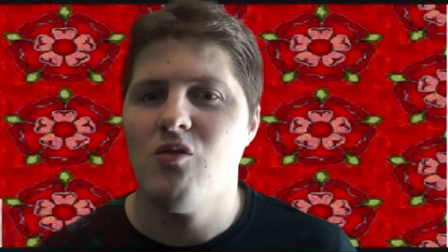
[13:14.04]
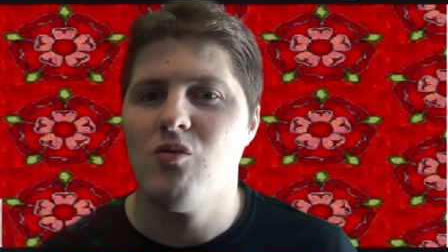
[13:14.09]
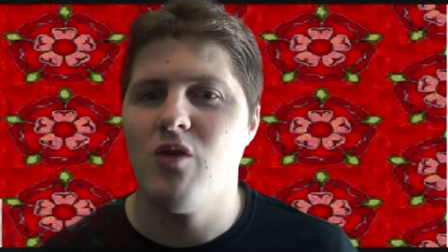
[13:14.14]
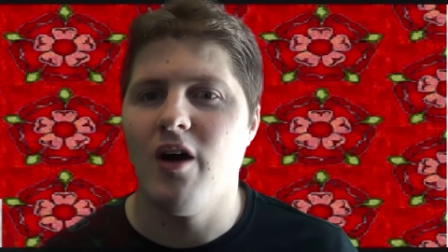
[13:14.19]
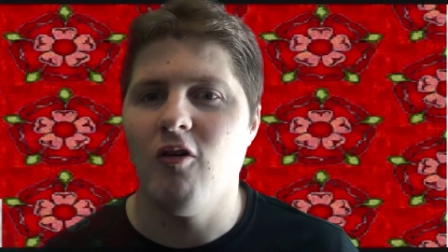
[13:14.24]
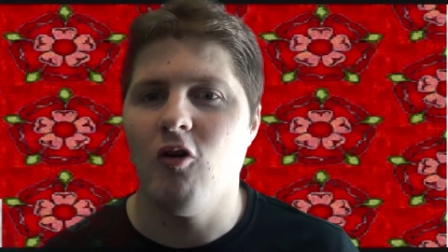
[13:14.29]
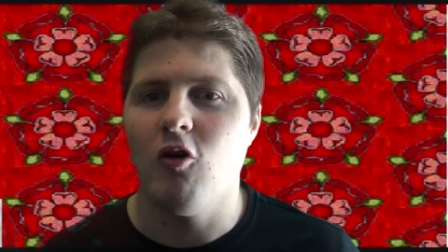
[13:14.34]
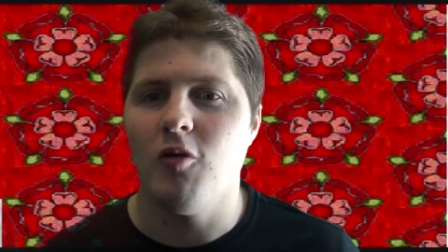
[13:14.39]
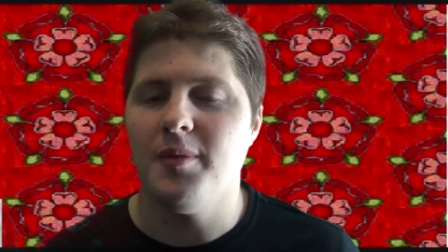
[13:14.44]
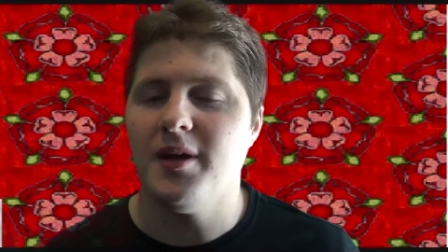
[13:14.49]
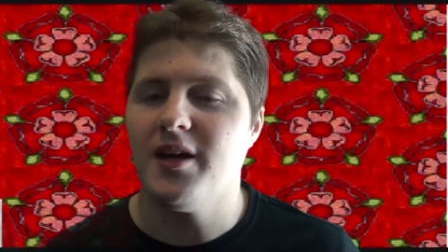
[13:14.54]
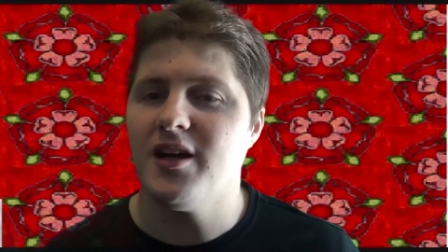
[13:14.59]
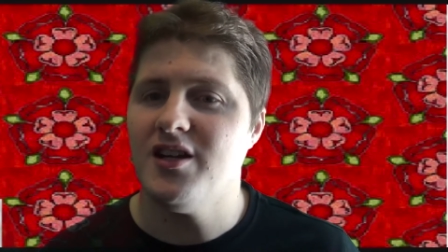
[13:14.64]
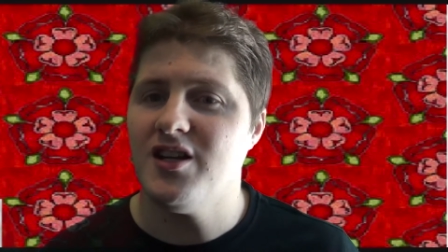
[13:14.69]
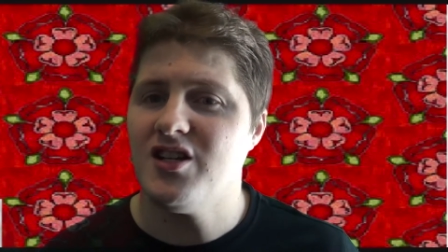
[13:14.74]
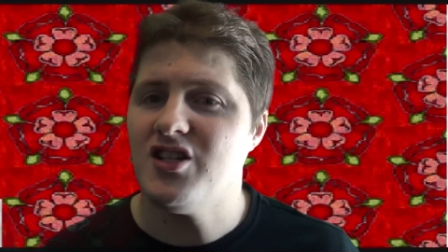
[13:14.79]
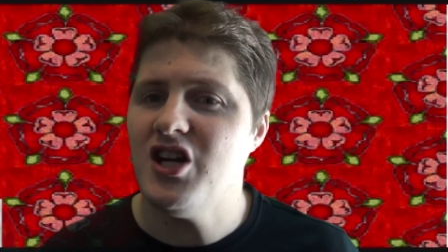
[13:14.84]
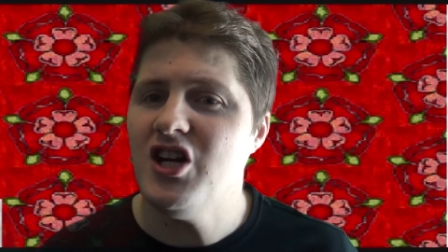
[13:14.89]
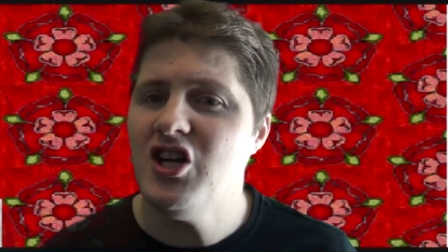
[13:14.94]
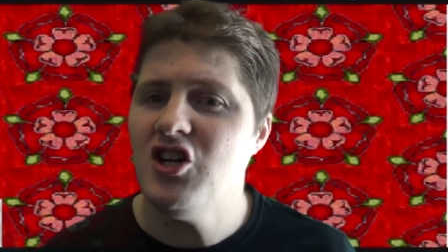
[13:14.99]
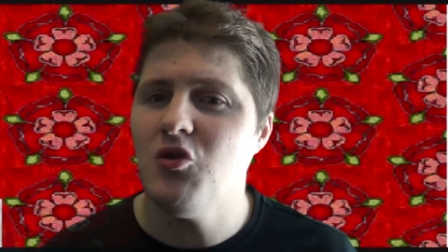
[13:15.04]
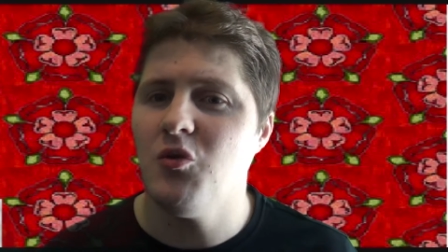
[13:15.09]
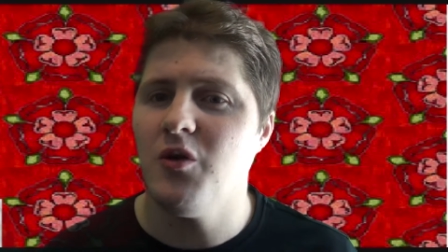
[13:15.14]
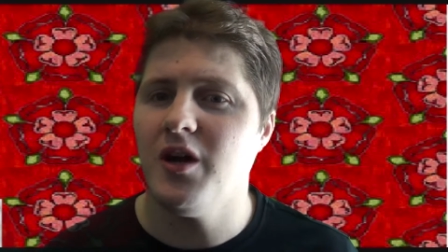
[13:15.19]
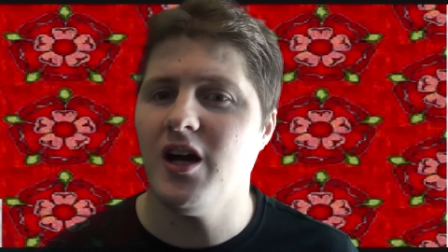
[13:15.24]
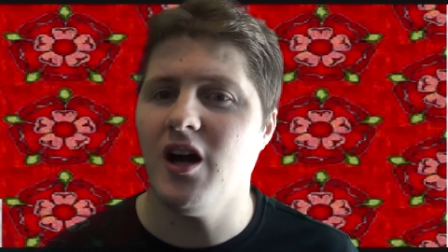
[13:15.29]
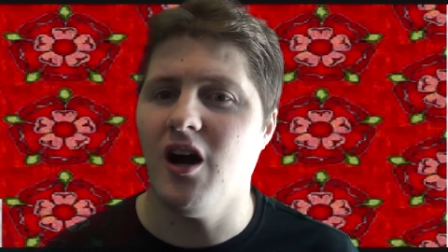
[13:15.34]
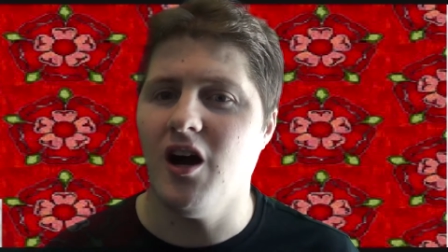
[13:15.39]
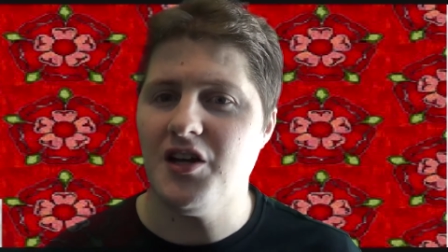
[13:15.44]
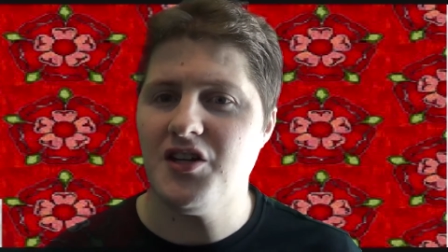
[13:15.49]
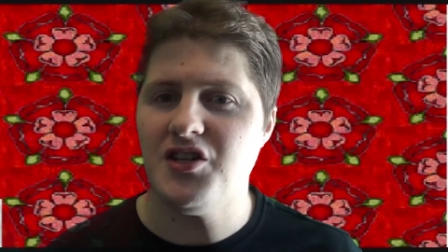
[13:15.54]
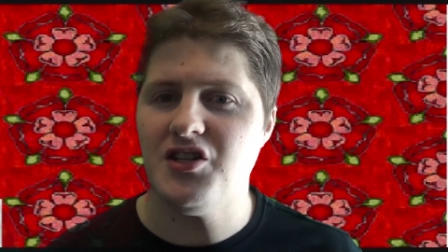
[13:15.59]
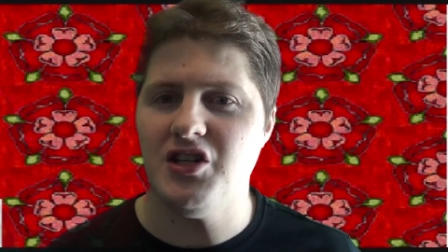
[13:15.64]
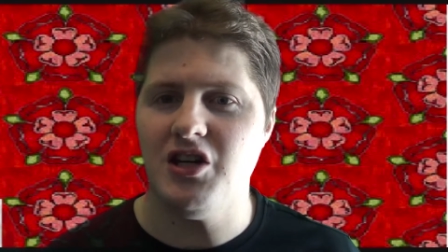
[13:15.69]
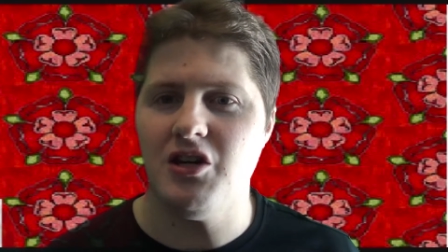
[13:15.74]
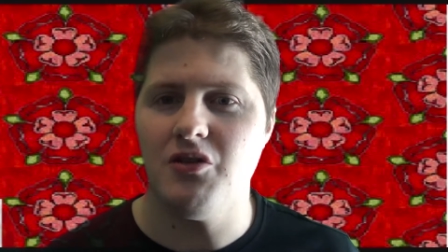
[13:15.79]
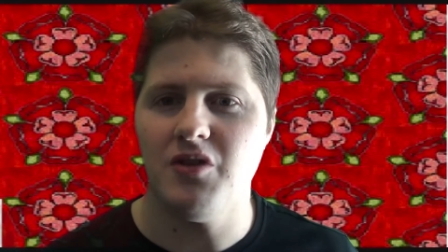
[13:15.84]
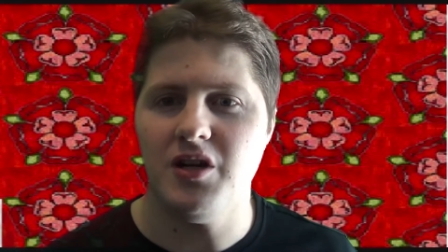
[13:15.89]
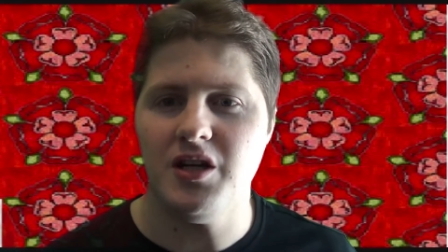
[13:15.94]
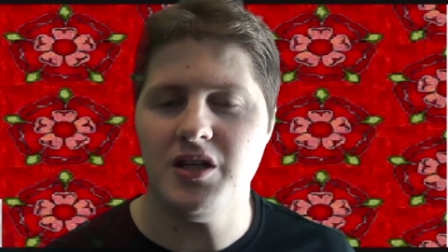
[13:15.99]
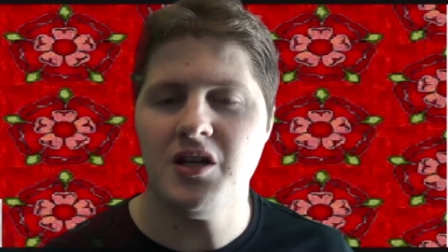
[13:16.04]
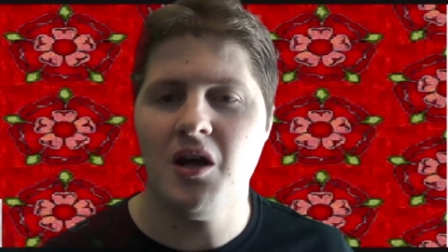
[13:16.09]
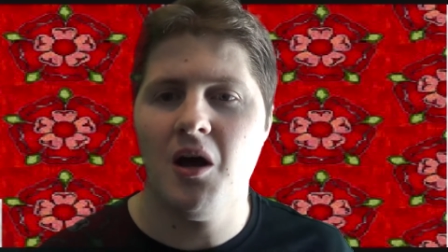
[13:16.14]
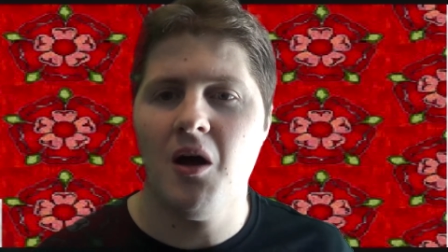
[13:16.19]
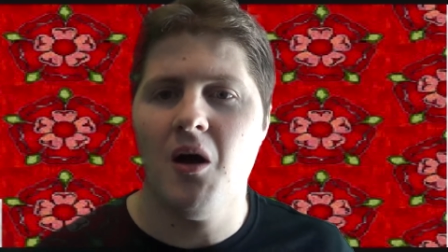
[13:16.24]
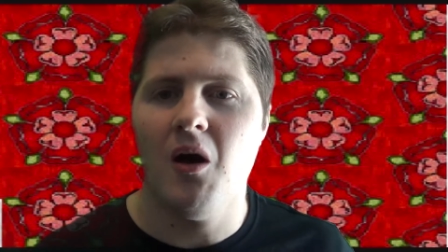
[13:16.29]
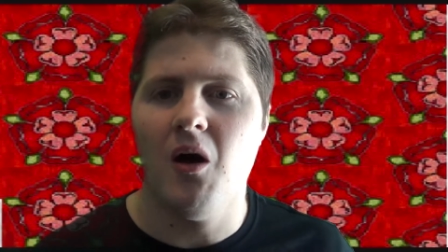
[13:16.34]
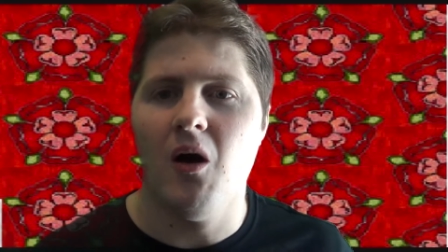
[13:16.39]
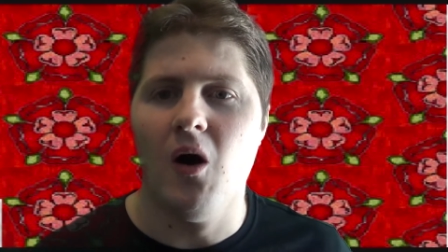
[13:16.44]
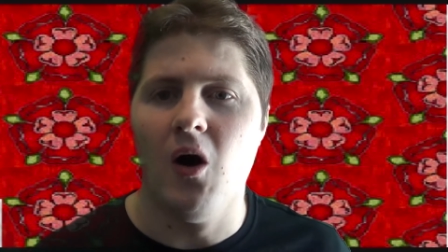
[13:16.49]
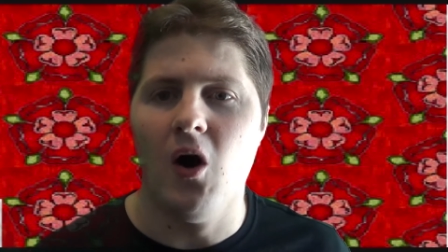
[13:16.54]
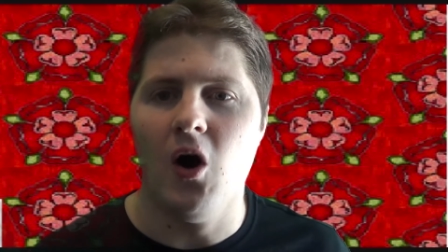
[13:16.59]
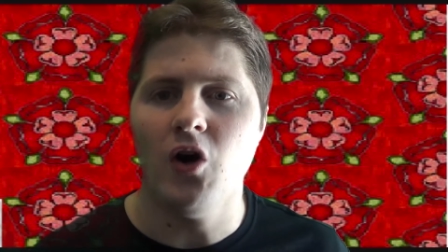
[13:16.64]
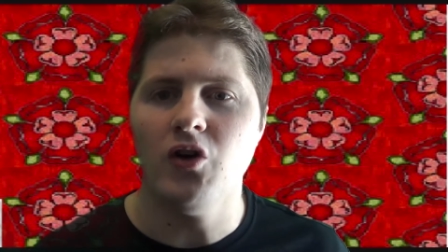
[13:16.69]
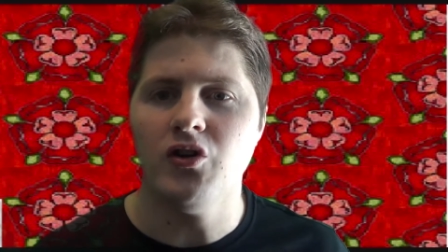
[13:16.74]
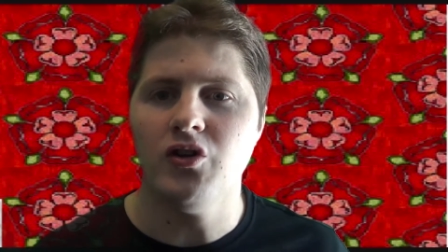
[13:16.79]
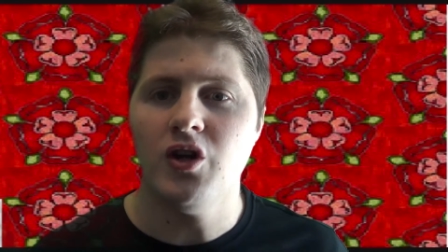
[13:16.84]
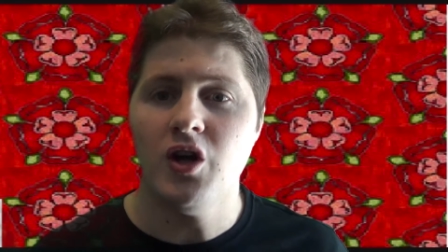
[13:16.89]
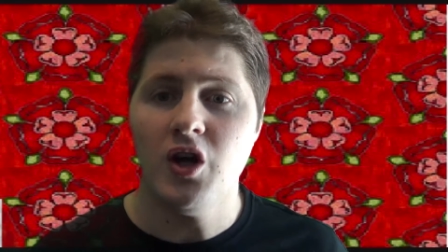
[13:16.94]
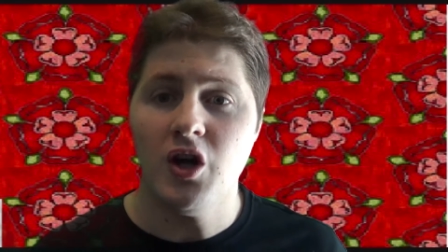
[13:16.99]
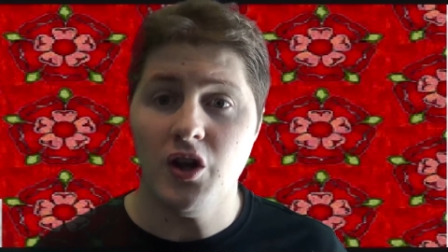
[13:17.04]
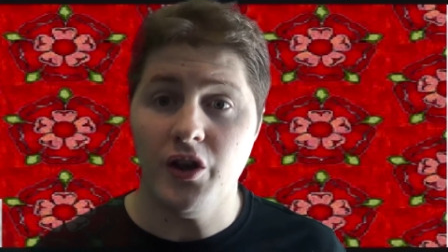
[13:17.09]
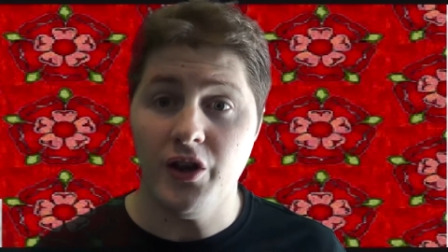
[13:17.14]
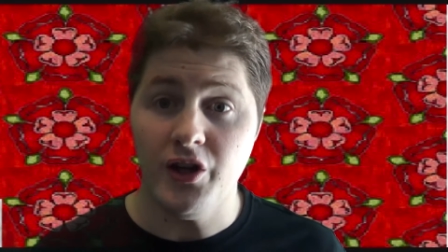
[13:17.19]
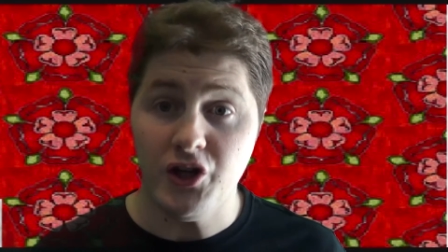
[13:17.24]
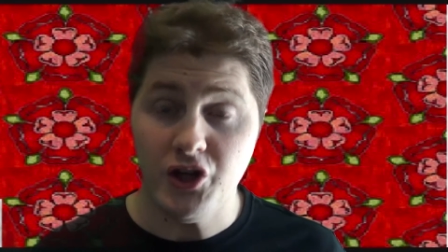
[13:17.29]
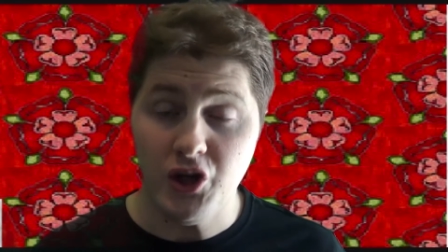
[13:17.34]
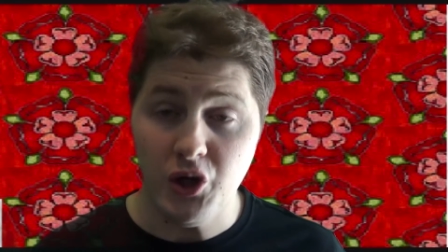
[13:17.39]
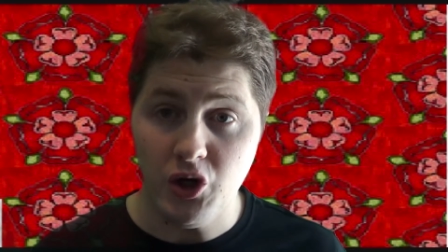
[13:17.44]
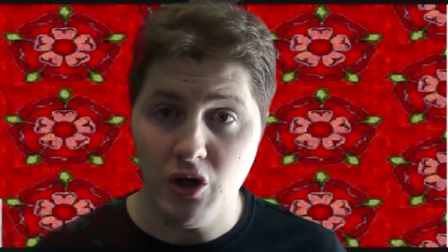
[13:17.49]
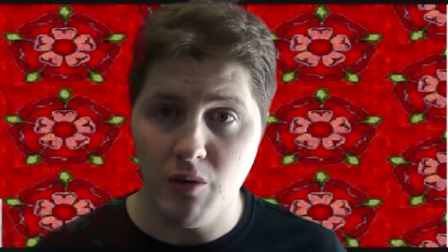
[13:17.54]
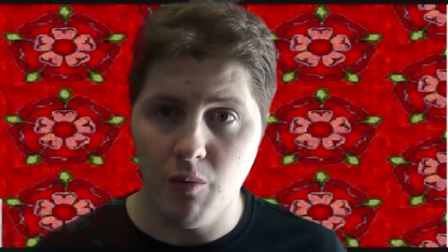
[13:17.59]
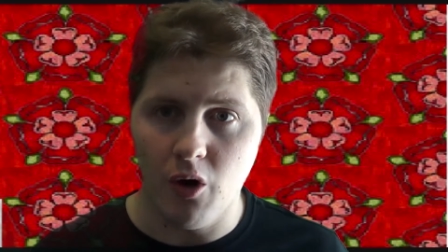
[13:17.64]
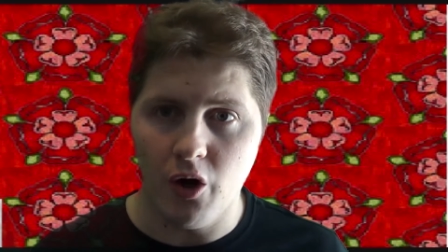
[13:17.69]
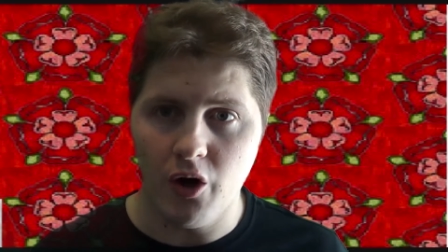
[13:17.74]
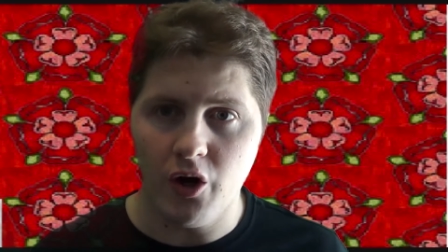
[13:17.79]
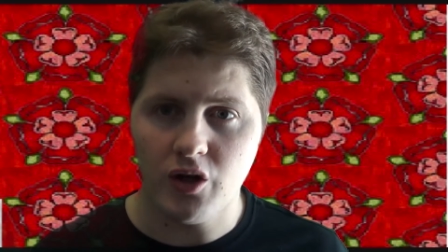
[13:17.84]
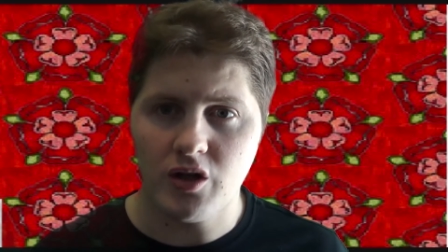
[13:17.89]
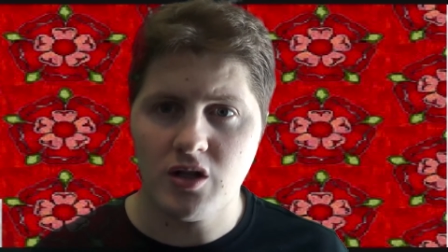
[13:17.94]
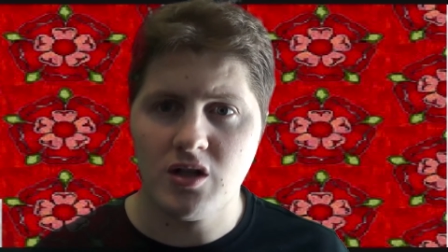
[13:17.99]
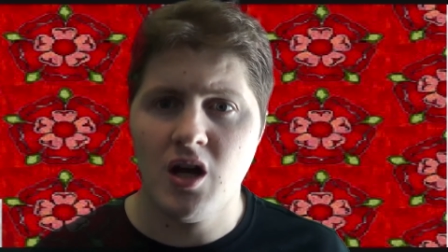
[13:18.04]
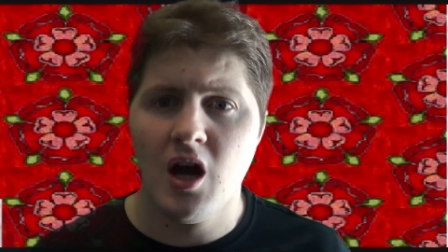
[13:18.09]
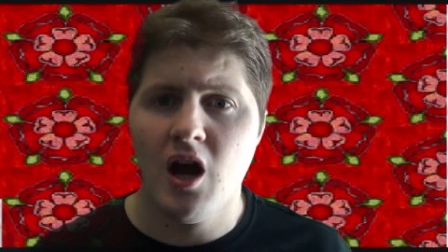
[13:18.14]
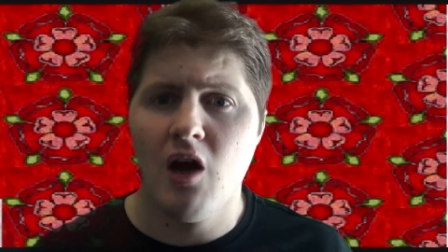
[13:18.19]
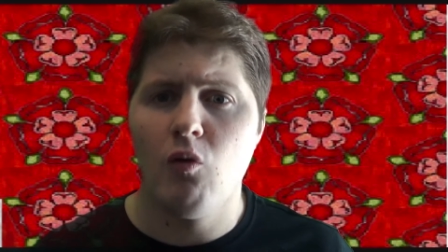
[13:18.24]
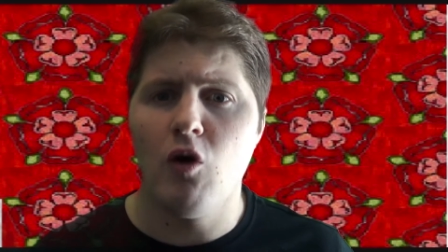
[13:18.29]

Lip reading: where we'll be continuing our series on the Tudor monarchs,